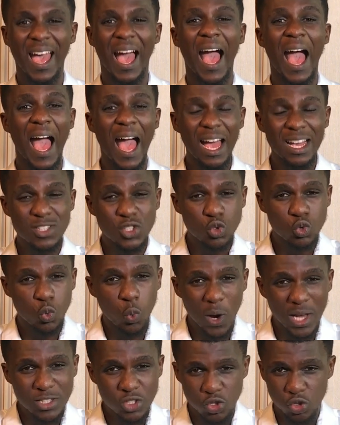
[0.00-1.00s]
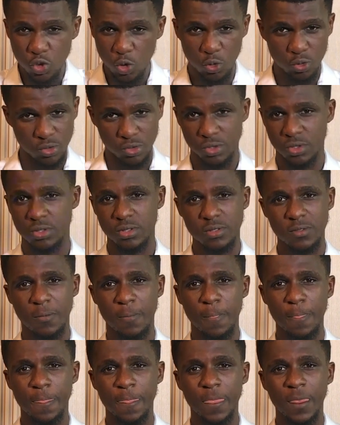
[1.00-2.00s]
Ask questions.
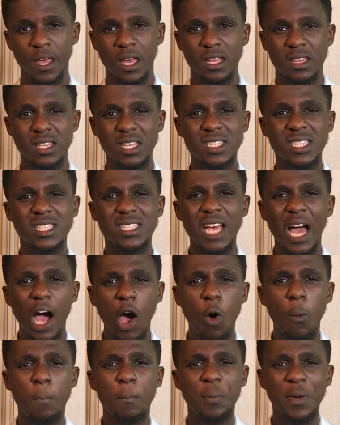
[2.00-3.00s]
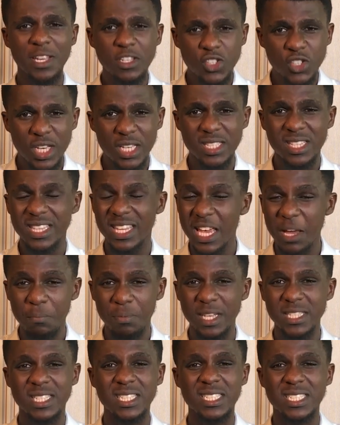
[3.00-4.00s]
This is how patience takes
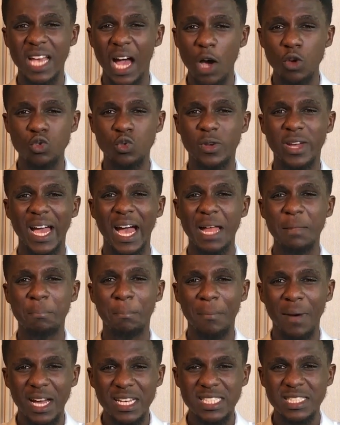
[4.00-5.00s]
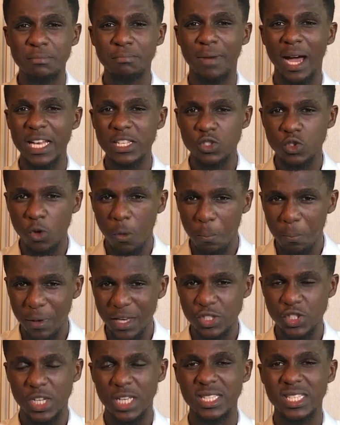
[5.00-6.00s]
place. This is how you can maximize your
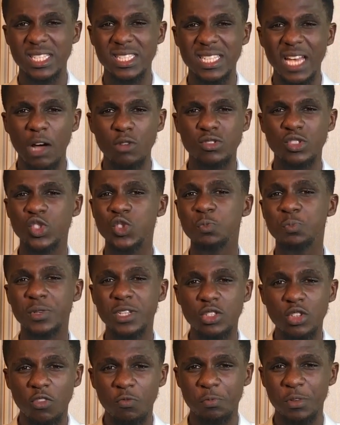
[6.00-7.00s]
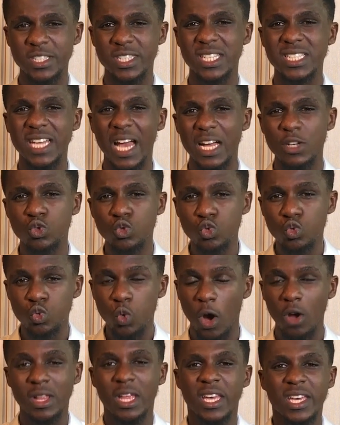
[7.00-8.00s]
patience. This is how the spirit of patience can
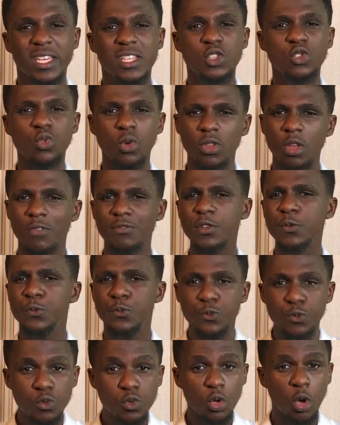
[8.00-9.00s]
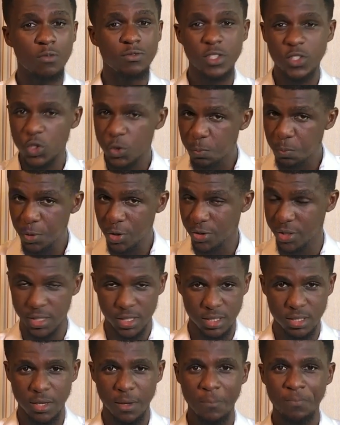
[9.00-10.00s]
dwell. It is one of the fruit of the spirit.
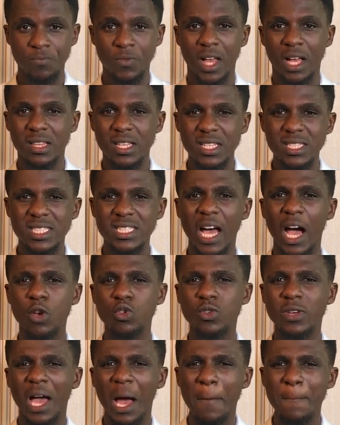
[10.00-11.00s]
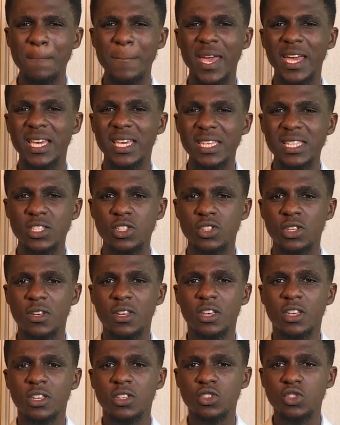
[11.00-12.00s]
This is how you can make it
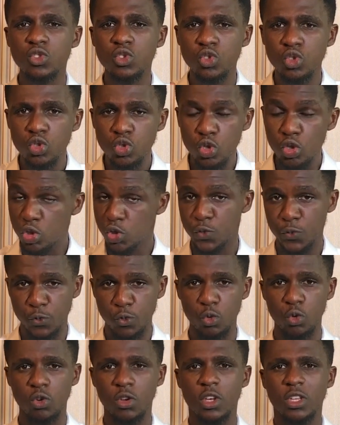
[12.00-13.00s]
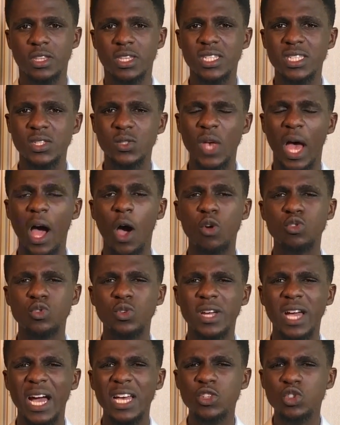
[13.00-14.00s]
useful. This is how you
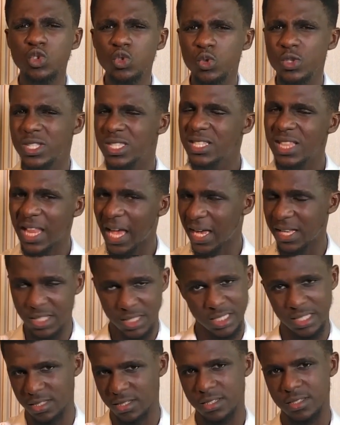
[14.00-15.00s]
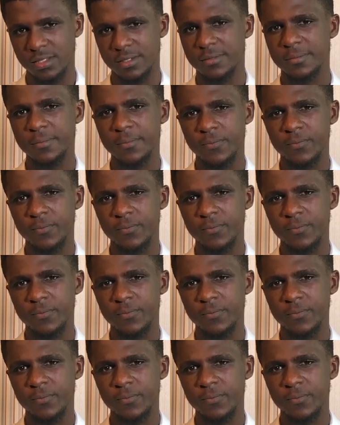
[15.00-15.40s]
can utilize it.